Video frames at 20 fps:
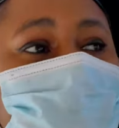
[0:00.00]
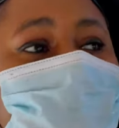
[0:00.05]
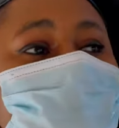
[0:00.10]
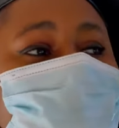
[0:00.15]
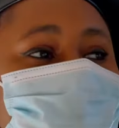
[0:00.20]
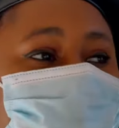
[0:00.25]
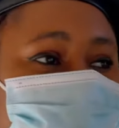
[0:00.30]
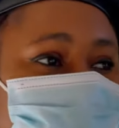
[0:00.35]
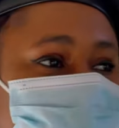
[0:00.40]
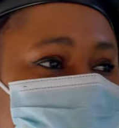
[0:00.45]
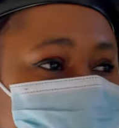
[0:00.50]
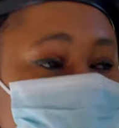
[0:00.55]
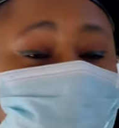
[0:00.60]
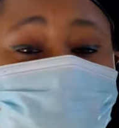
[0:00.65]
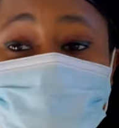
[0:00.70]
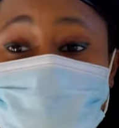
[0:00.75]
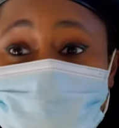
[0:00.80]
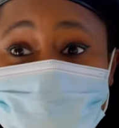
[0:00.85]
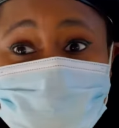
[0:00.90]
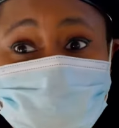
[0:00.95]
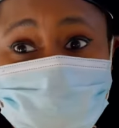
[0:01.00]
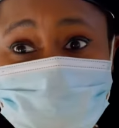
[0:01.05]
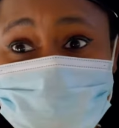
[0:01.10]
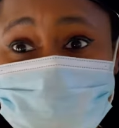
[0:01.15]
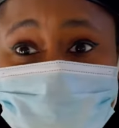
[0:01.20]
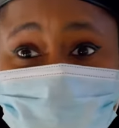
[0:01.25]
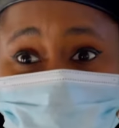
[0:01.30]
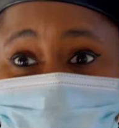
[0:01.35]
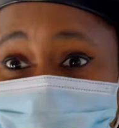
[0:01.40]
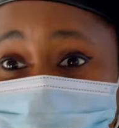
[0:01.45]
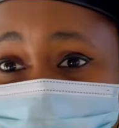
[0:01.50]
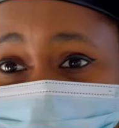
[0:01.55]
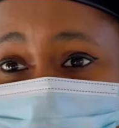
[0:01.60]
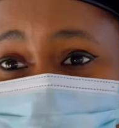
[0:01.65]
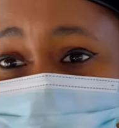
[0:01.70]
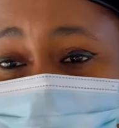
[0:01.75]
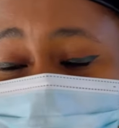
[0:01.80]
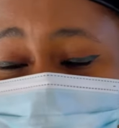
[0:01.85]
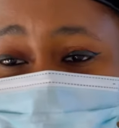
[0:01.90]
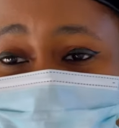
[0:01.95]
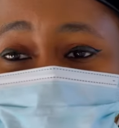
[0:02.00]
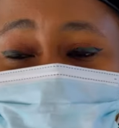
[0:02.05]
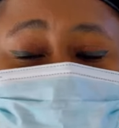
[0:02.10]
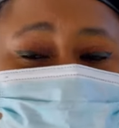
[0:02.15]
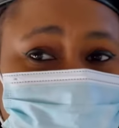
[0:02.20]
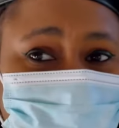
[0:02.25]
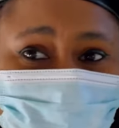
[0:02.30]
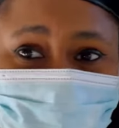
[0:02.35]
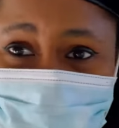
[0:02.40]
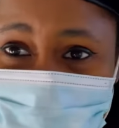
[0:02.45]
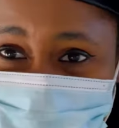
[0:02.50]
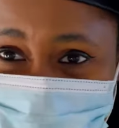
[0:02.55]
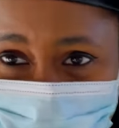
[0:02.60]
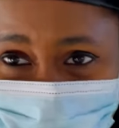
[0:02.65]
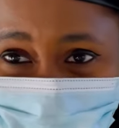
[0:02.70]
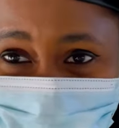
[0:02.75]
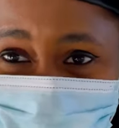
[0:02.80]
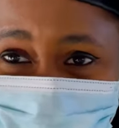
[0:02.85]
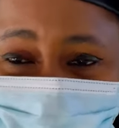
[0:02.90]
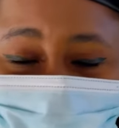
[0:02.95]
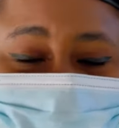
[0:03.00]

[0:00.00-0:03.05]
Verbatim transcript: when i say but i do want to enjoy myself because i paid for